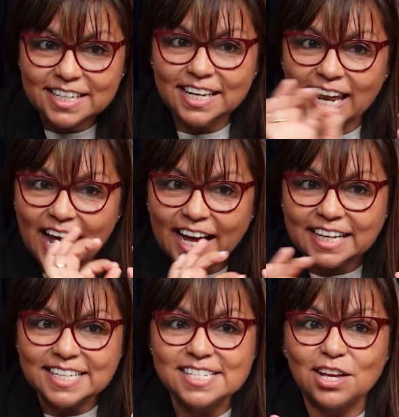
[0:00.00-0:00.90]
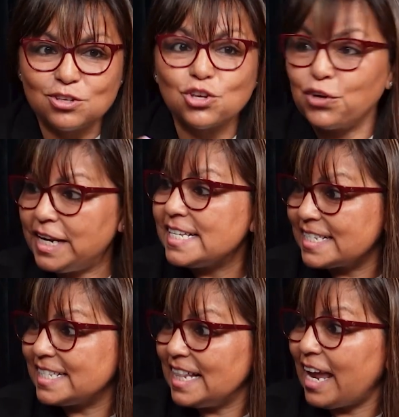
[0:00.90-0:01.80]
lines. So it
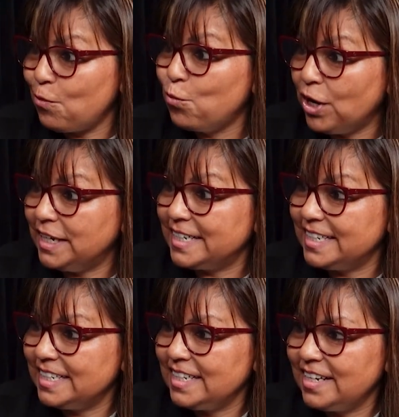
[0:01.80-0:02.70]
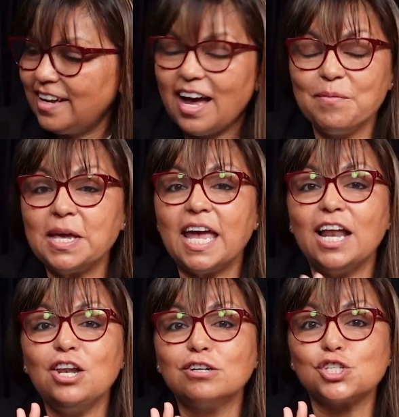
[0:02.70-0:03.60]
is like wood. I mean,
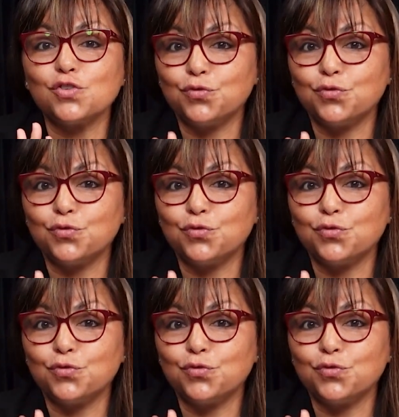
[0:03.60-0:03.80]
it looks